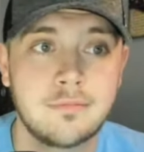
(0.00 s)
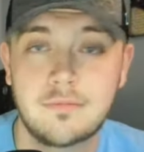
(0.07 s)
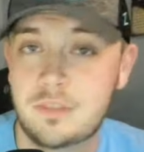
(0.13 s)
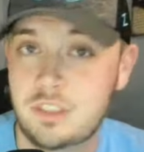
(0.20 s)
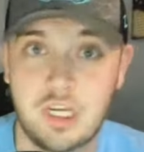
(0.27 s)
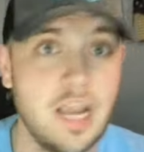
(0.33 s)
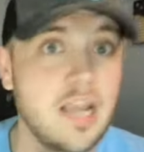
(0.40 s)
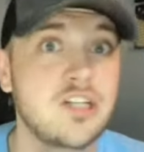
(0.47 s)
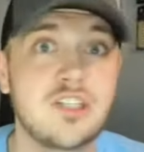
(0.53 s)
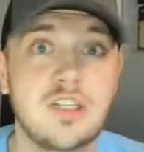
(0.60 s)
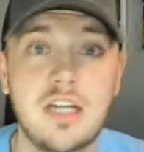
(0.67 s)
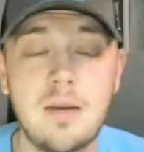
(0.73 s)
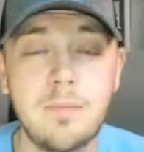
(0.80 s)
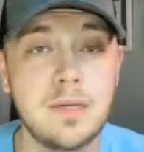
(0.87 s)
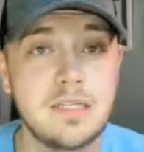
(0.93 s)
changed it
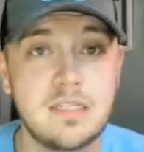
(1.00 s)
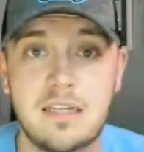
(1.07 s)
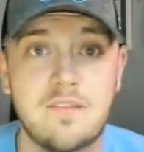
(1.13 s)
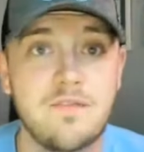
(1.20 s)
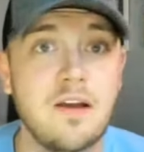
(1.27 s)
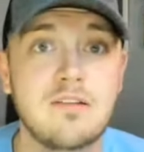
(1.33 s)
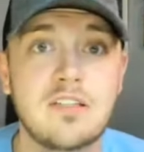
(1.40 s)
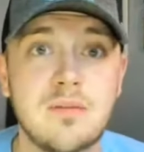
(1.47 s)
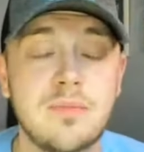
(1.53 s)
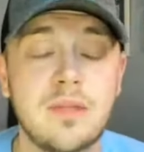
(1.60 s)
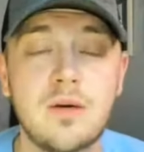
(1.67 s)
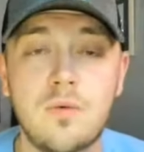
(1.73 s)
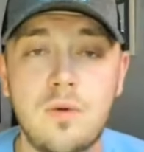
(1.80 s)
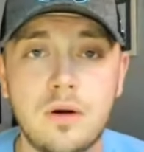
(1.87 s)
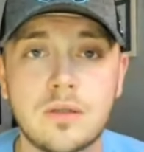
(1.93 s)
up until they found something
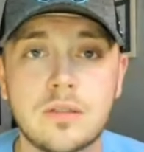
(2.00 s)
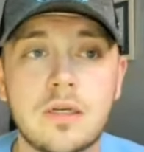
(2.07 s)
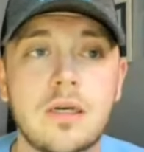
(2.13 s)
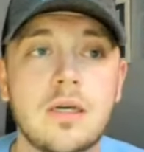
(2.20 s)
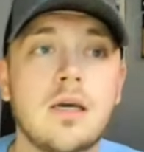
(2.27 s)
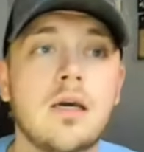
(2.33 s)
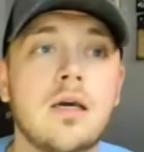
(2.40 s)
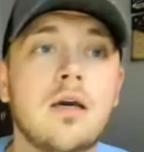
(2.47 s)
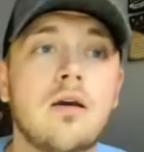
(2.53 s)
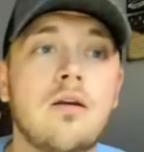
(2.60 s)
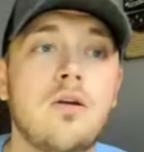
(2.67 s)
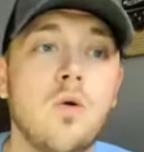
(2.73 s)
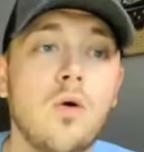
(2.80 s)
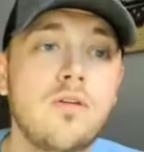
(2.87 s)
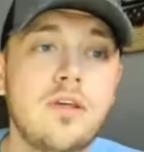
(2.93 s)
that worked.
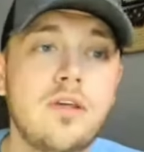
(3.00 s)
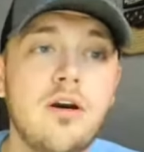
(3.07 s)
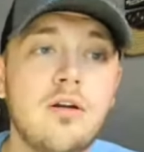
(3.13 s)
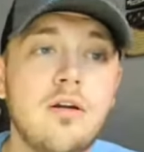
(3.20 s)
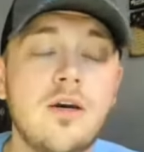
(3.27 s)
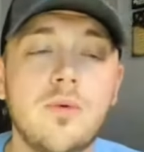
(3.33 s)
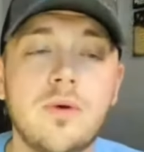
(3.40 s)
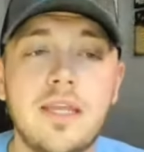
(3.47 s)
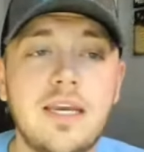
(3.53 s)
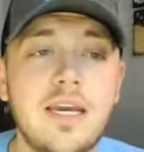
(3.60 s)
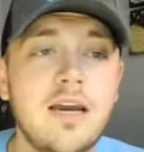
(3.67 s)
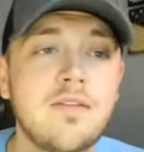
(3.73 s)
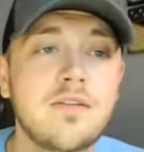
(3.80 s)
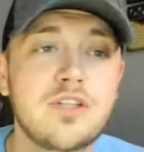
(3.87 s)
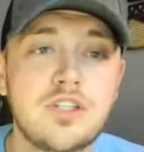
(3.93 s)
North Carolina, when they
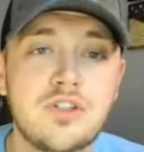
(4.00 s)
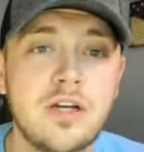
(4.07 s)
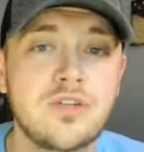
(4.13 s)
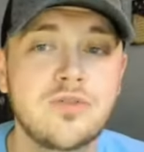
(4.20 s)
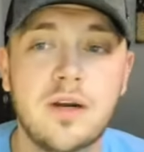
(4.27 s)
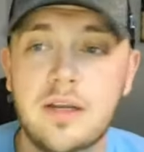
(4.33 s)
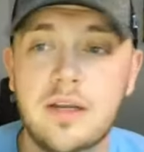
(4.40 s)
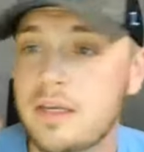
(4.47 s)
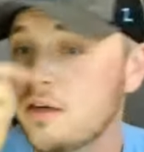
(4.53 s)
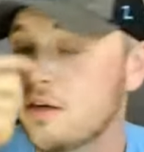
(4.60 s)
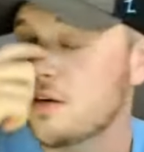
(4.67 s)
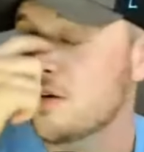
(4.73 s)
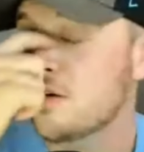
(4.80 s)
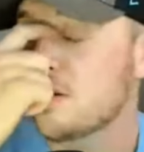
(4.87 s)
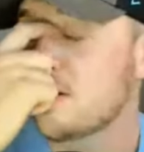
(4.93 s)
got in this stretch right
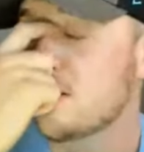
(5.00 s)
here,